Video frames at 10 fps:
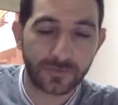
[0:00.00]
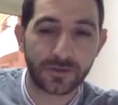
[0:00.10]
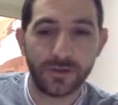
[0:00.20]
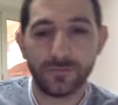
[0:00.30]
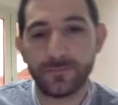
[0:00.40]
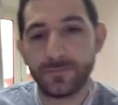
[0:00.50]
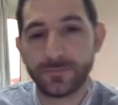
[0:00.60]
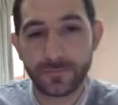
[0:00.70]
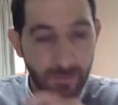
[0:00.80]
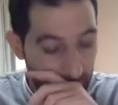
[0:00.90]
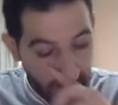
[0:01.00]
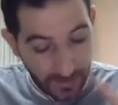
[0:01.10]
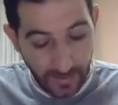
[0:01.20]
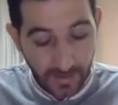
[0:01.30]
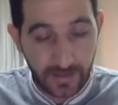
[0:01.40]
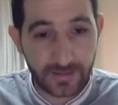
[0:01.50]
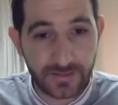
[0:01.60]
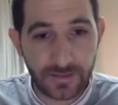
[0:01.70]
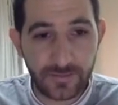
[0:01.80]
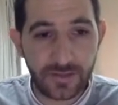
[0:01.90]
Okay? And
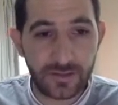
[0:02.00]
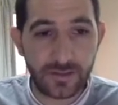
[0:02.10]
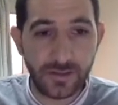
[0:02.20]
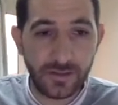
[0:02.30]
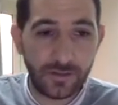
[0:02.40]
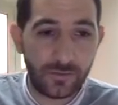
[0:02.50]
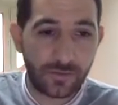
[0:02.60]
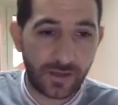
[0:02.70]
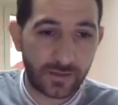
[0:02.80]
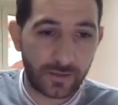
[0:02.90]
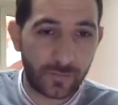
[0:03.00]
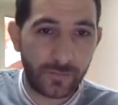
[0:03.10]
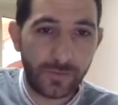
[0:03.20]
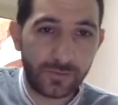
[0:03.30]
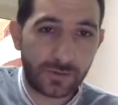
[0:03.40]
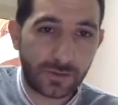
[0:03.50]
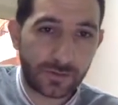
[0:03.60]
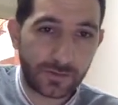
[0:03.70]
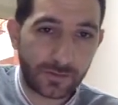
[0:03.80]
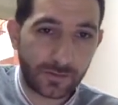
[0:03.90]
similarly, you can compute
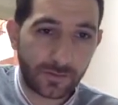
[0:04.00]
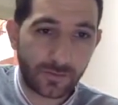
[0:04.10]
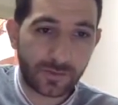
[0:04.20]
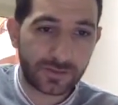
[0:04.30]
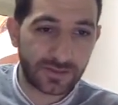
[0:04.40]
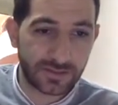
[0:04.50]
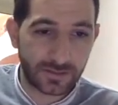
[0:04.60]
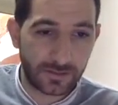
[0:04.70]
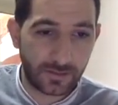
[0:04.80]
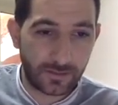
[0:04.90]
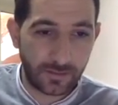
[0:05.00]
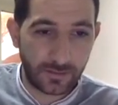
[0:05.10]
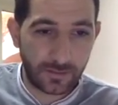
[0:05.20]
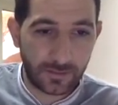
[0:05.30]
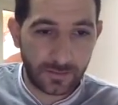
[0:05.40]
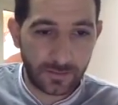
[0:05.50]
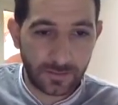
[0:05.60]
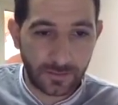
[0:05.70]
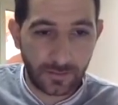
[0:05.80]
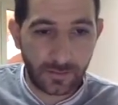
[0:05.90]
what's
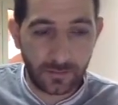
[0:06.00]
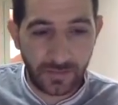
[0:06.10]
the